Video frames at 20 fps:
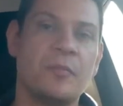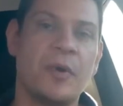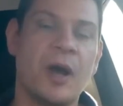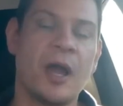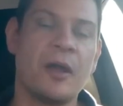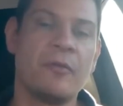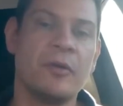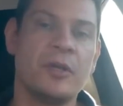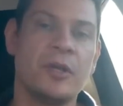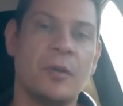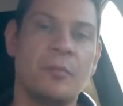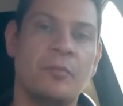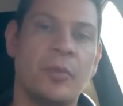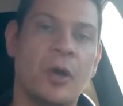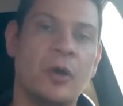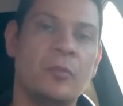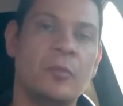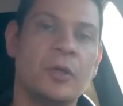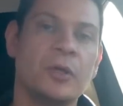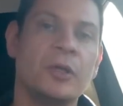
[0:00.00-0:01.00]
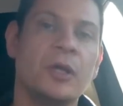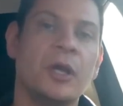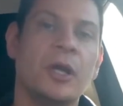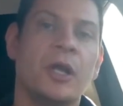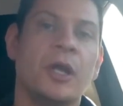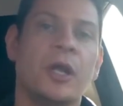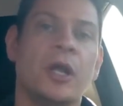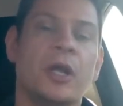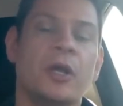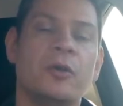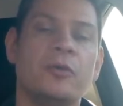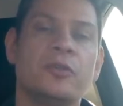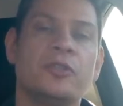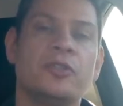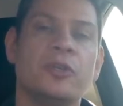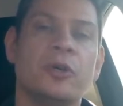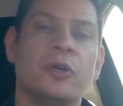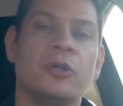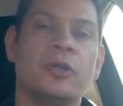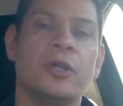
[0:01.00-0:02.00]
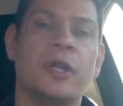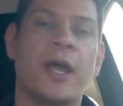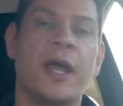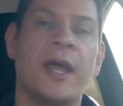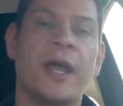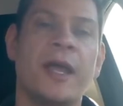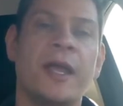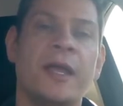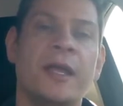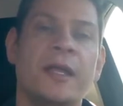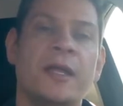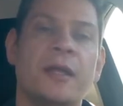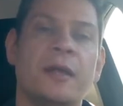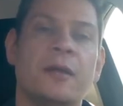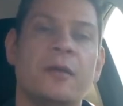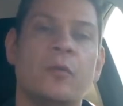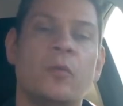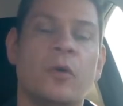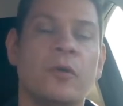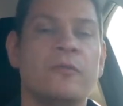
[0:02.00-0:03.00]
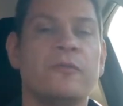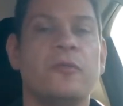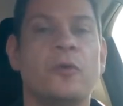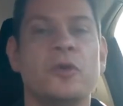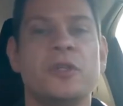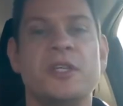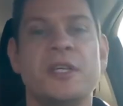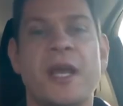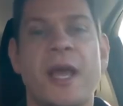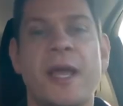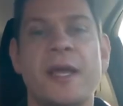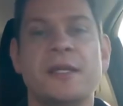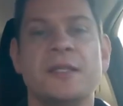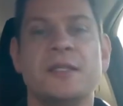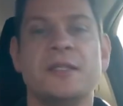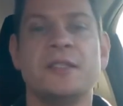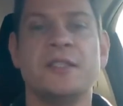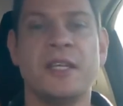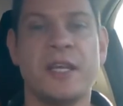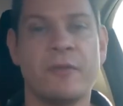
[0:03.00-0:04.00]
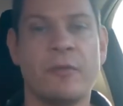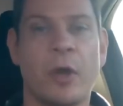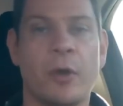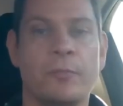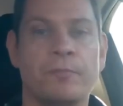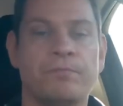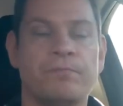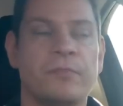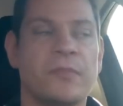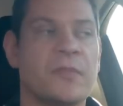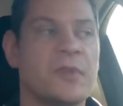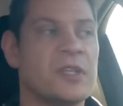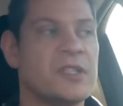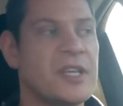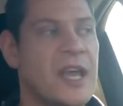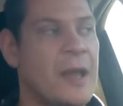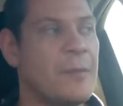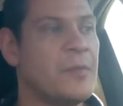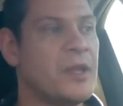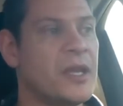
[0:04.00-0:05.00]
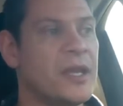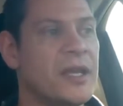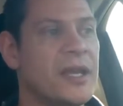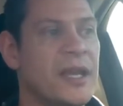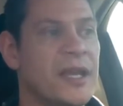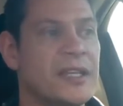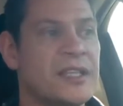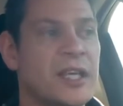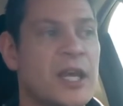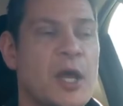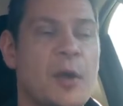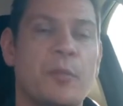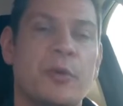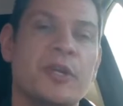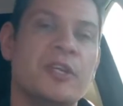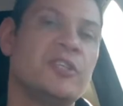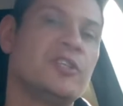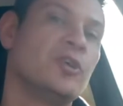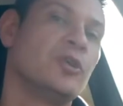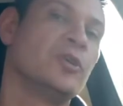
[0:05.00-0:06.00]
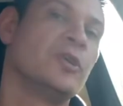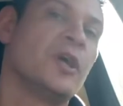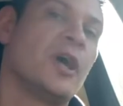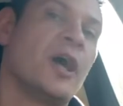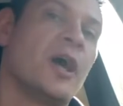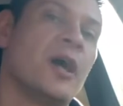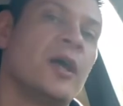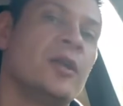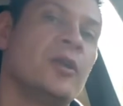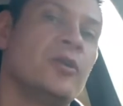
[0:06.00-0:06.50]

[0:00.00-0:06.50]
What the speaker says: Byron Bowman, who's done a 148-0, the Tamiya kit, but he's done an